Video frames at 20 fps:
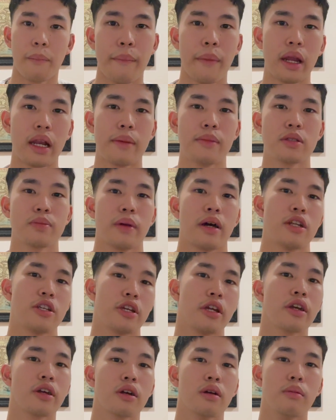My name is Matt
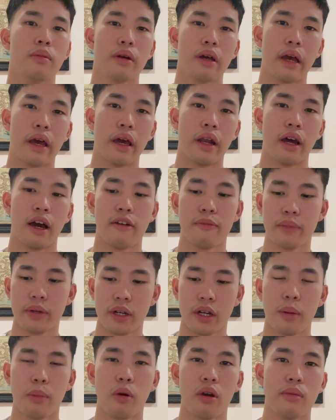Jacob, and I've been
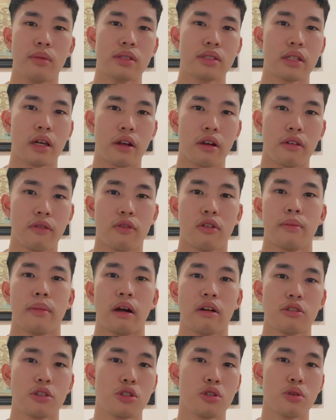an appointment setter for
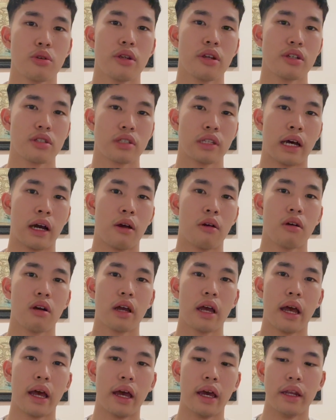about 2 years now,
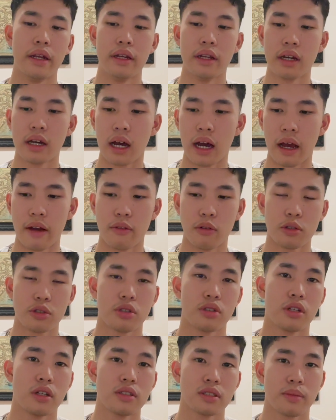and I've also
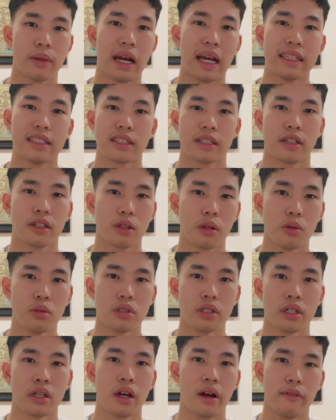done some high ticket
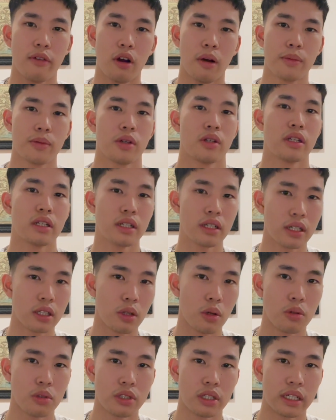closing. I've hopped on
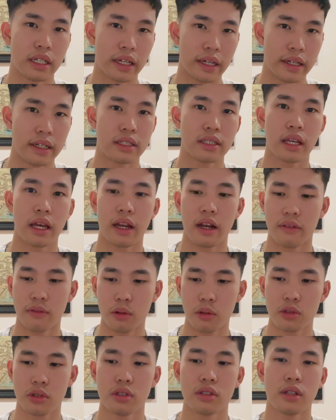closing gigs, and I've
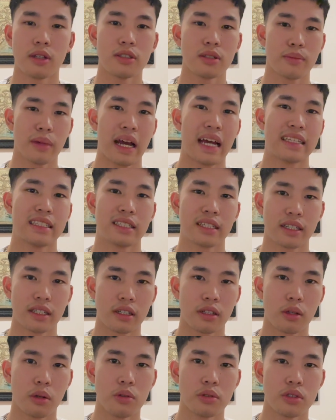also done some high ticket
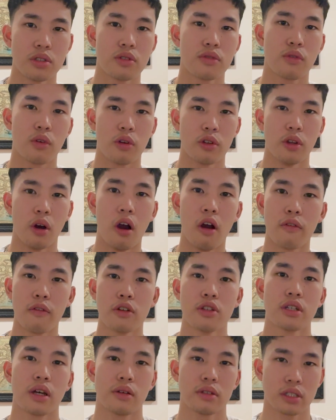closes for the
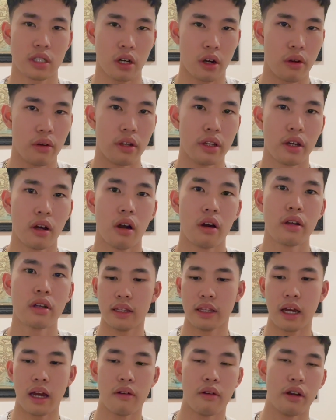offers I was currently on.
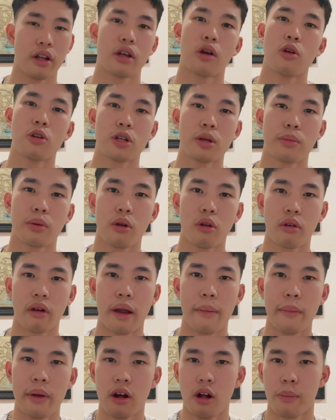Now I run a coaching
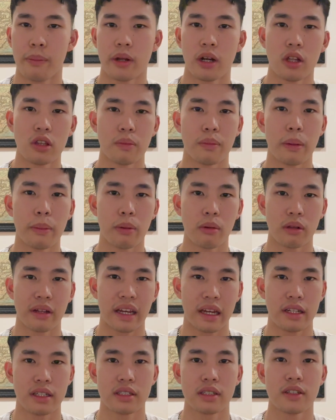program helping other people
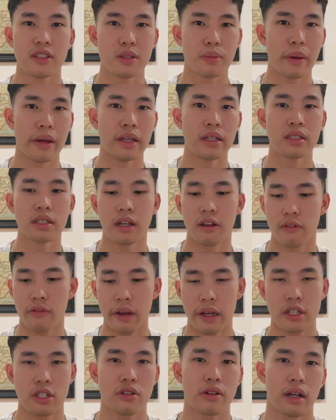get into the space and
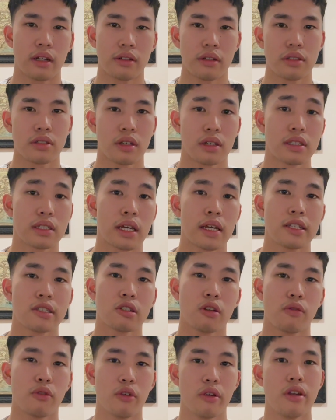fast track their success,
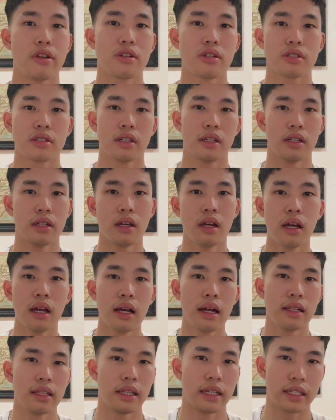so if you're interested,
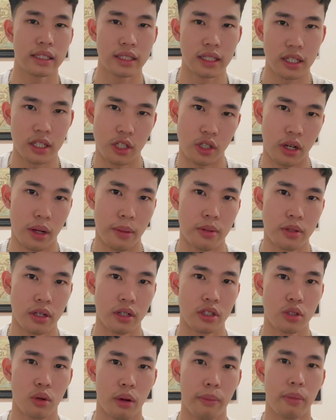link in the description
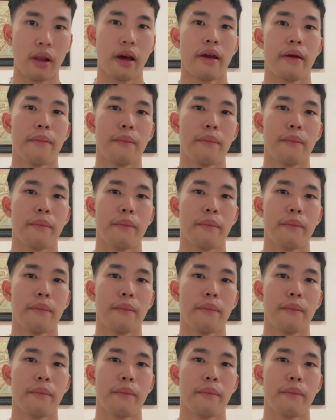to apply.